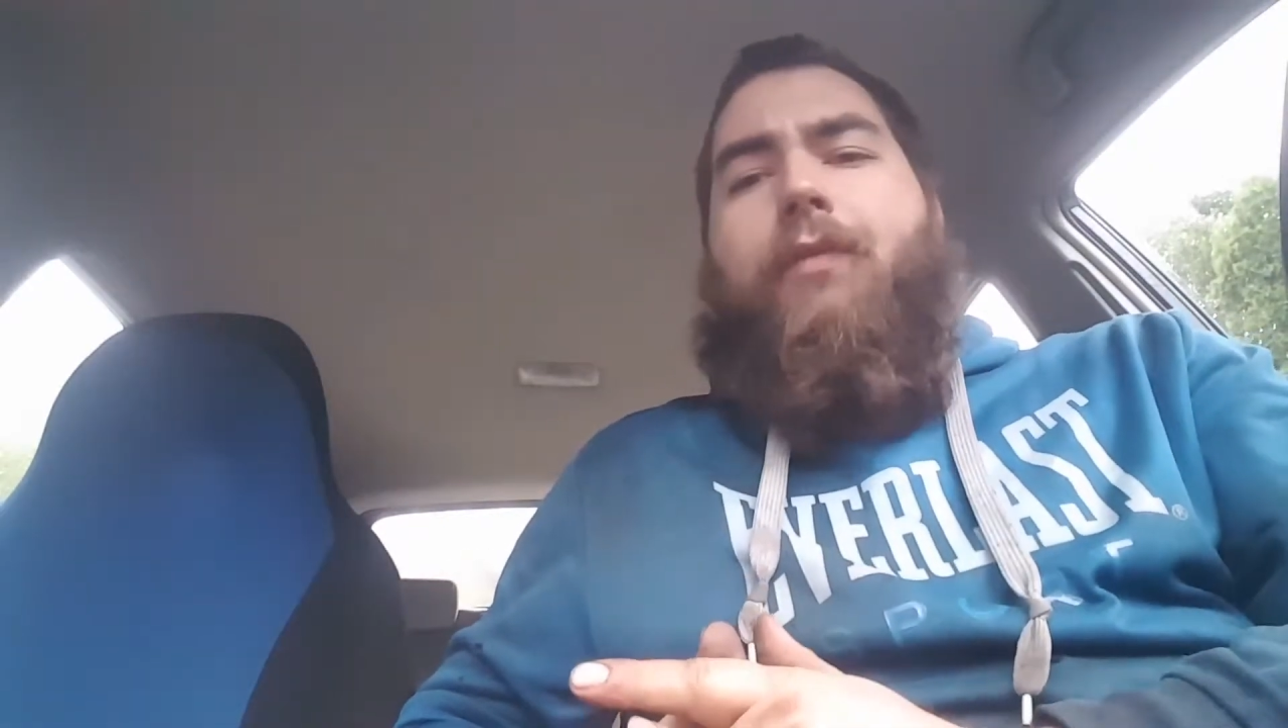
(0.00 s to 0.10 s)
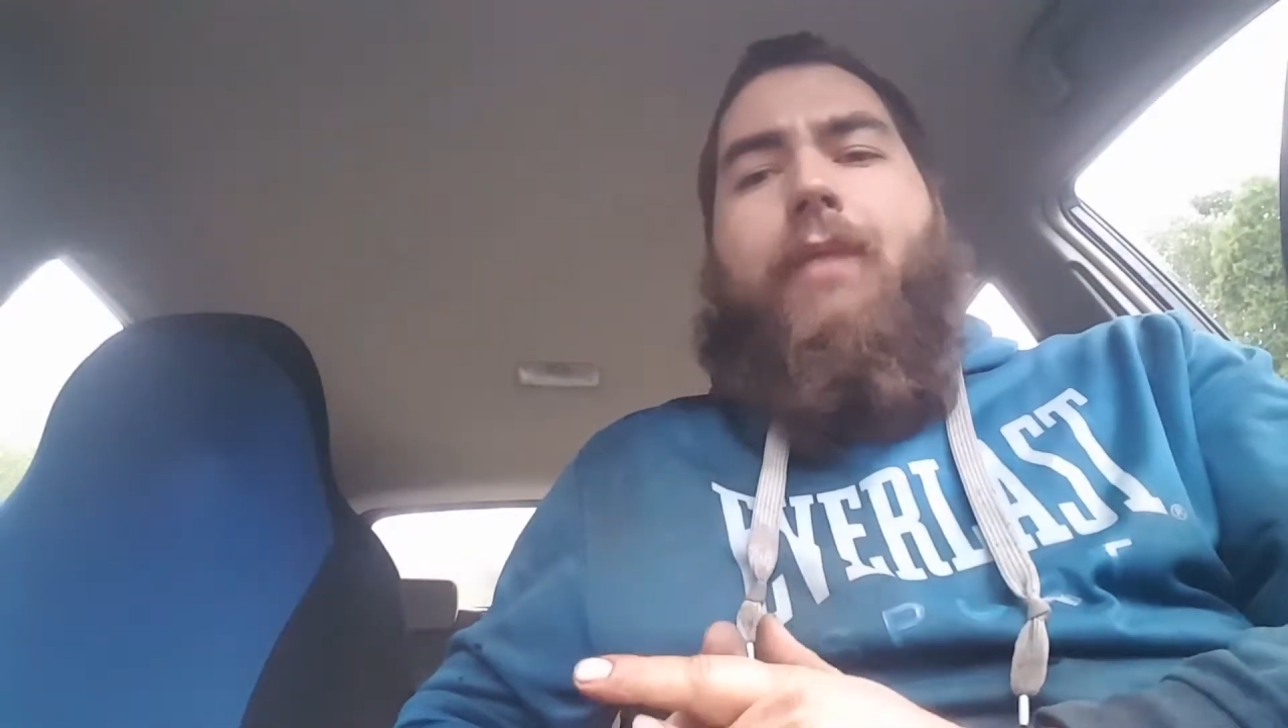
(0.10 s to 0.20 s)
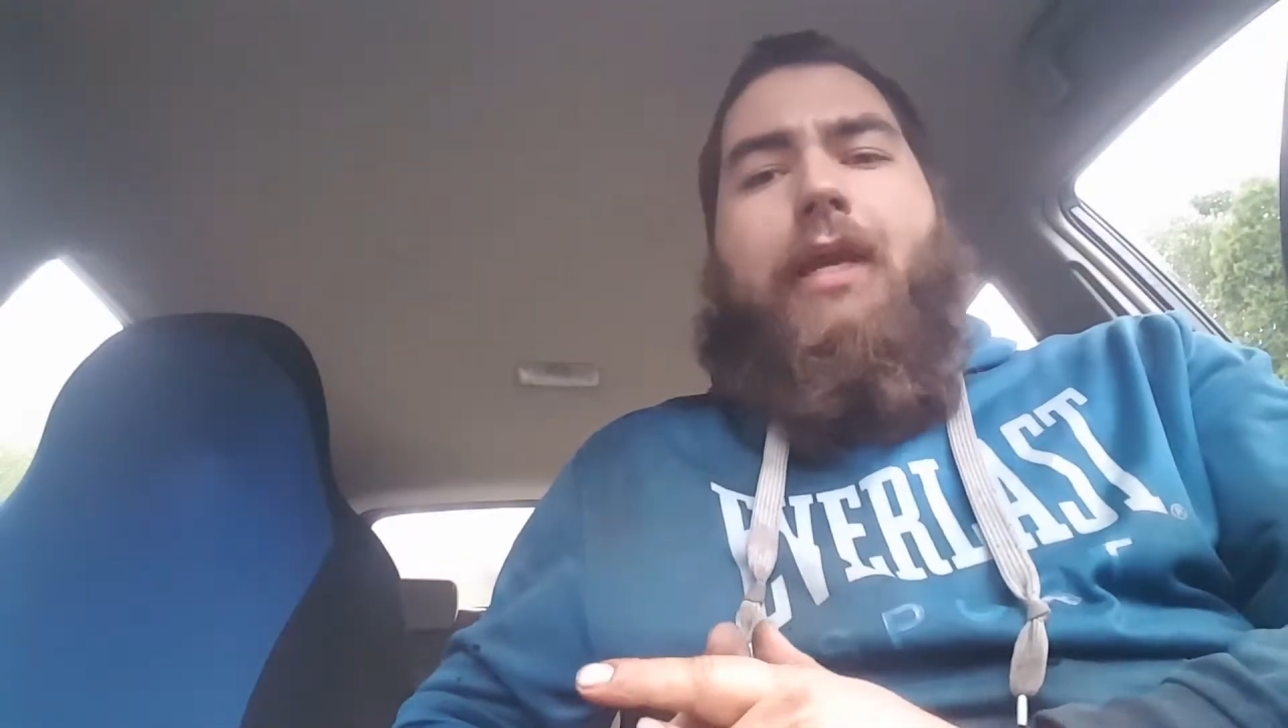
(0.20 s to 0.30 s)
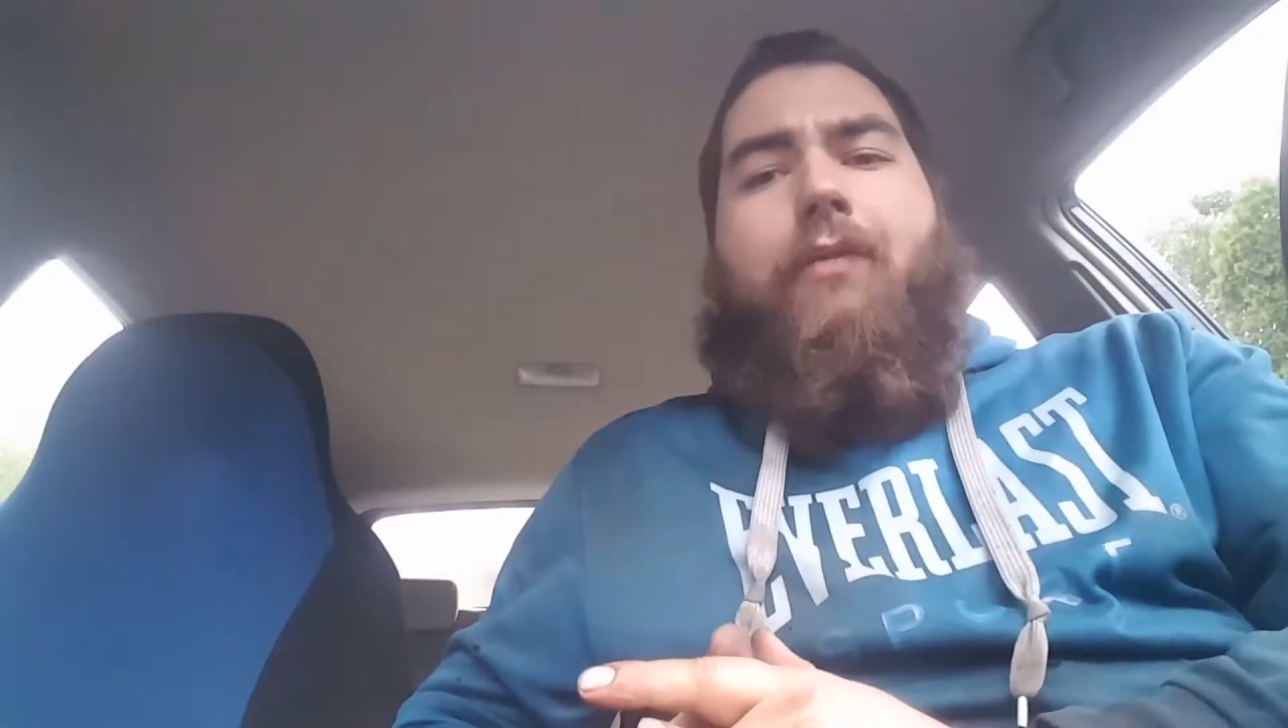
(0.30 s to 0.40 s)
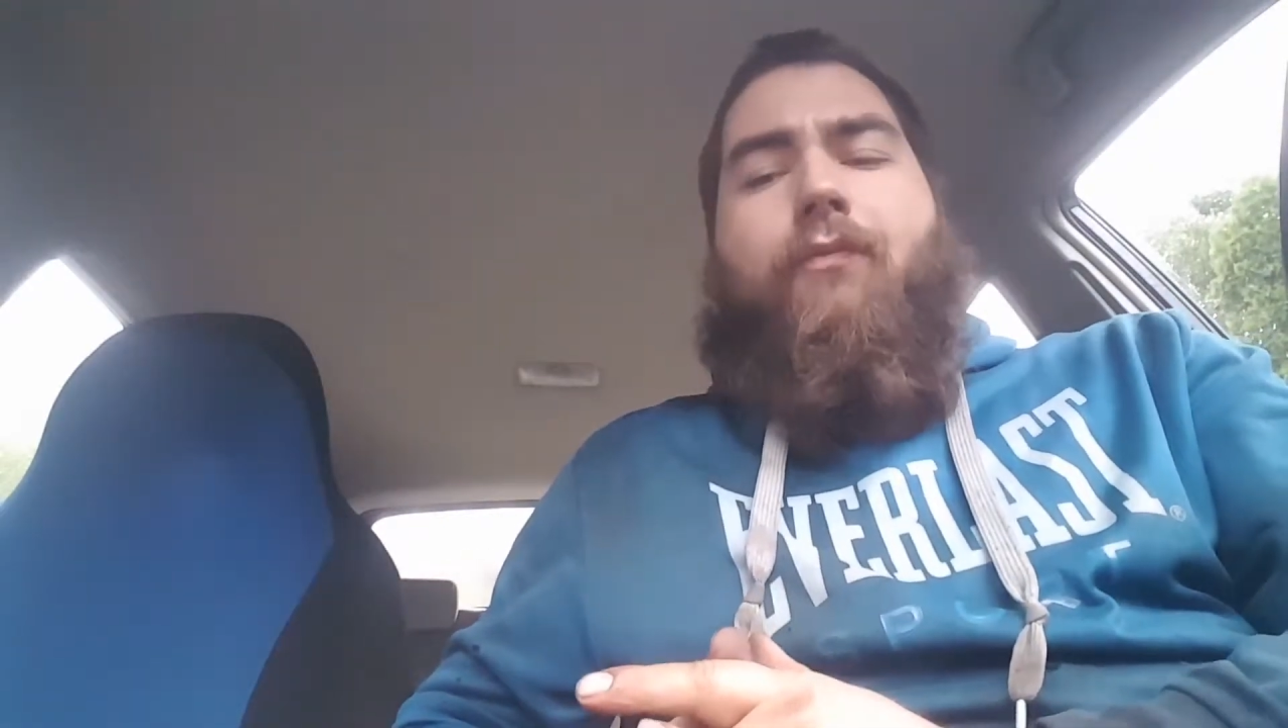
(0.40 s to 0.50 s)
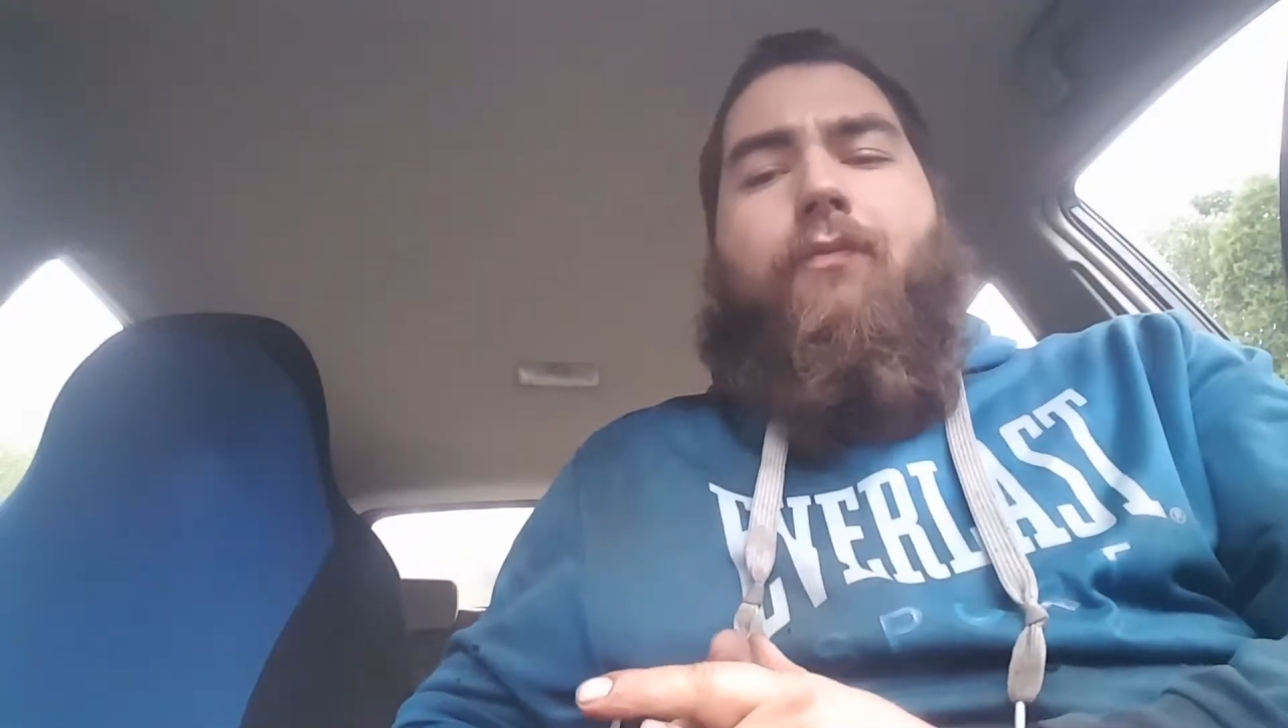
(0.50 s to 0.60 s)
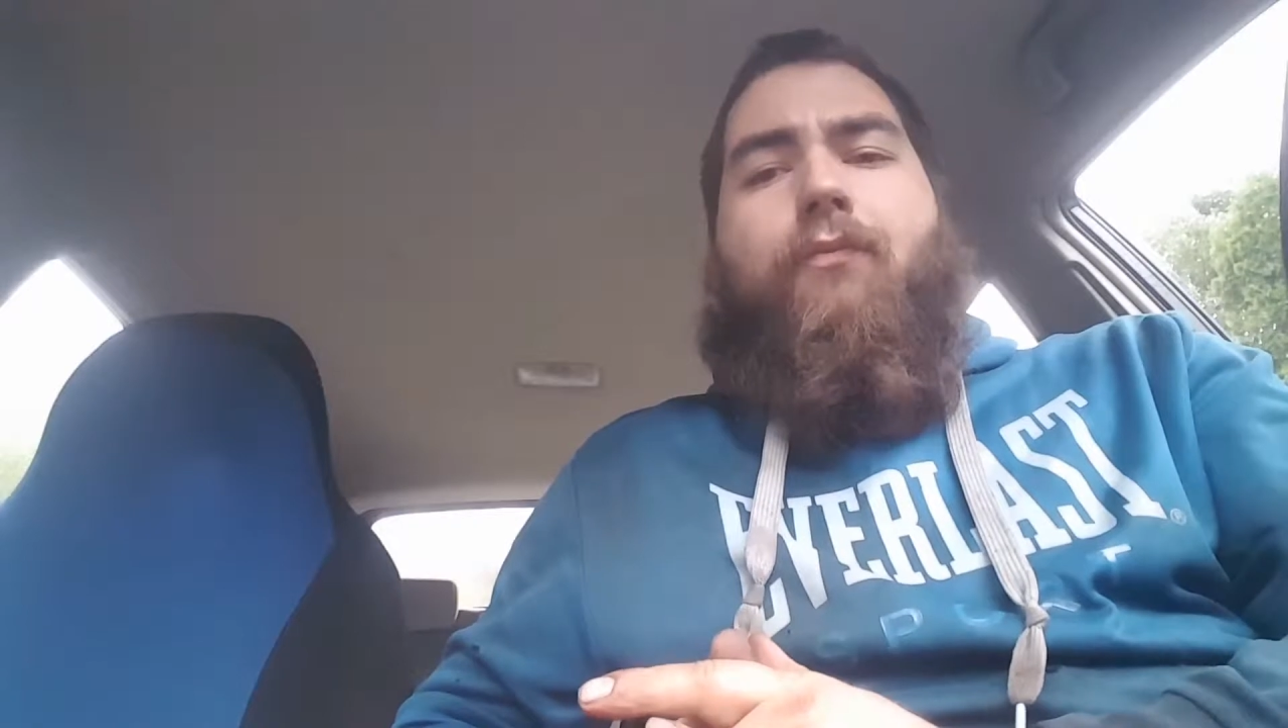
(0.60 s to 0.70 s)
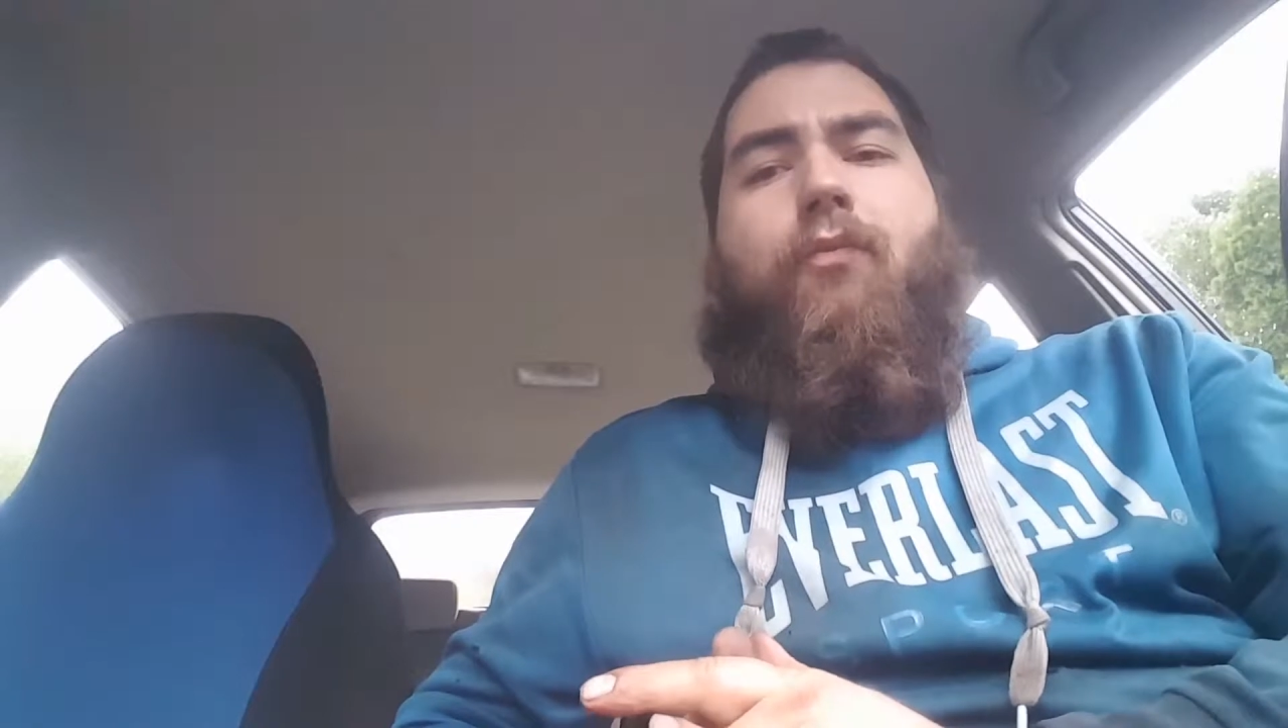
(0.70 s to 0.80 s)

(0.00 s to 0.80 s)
with me